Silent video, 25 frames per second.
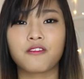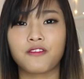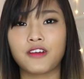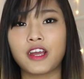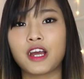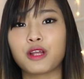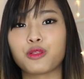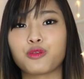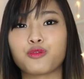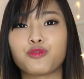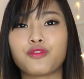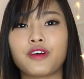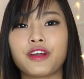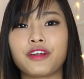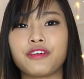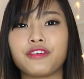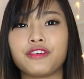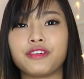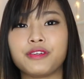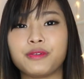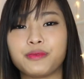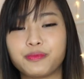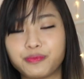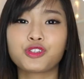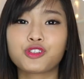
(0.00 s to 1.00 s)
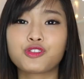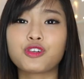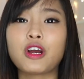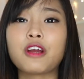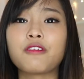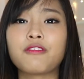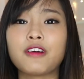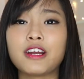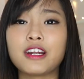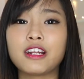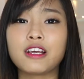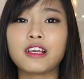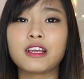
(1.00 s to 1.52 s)
is very hard to find already.
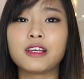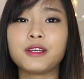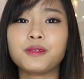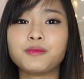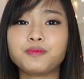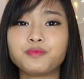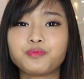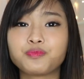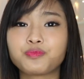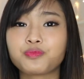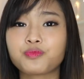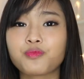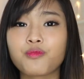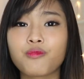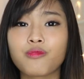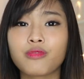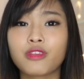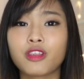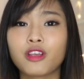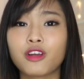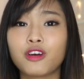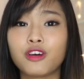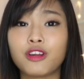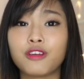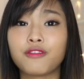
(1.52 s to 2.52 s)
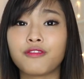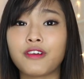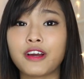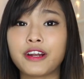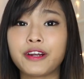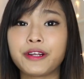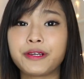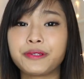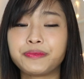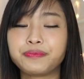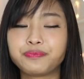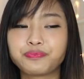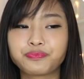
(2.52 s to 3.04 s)
Tried finding it, couldn't find
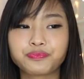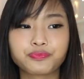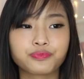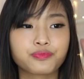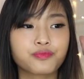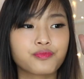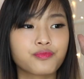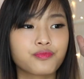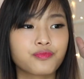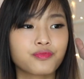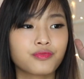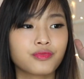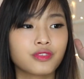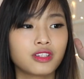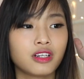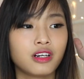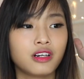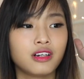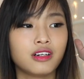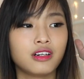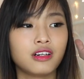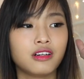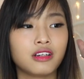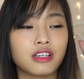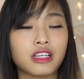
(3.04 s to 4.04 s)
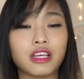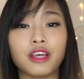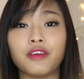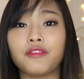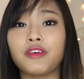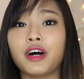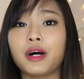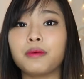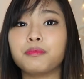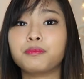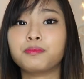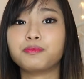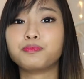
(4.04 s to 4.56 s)
it, gave
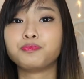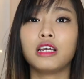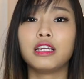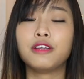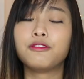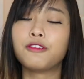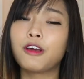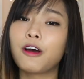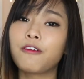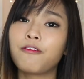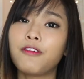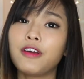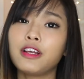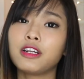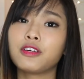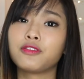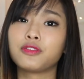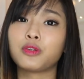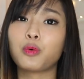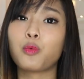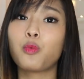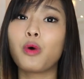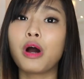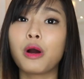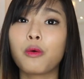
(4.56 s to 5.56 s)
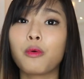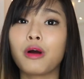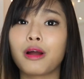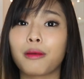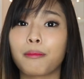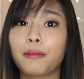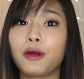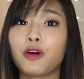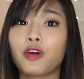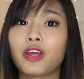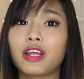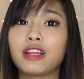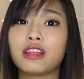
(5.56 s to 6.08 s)
up. If you're a fan of the Wang Wang
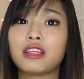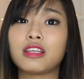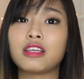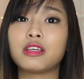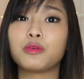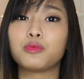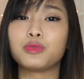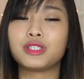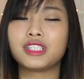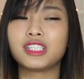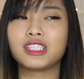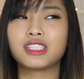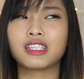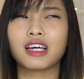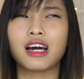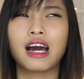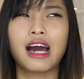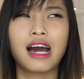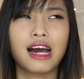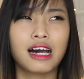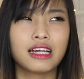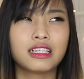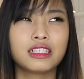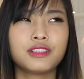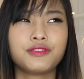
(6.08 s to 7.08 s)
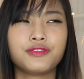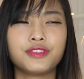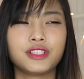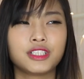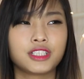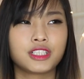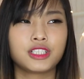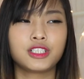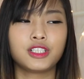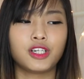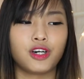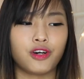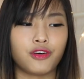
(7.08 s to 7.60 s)
milk candy, which is a harder
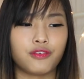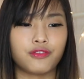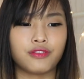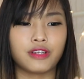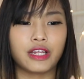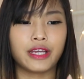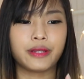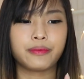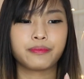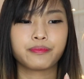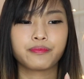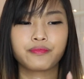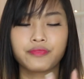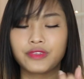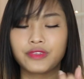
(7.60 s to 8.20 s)
version of like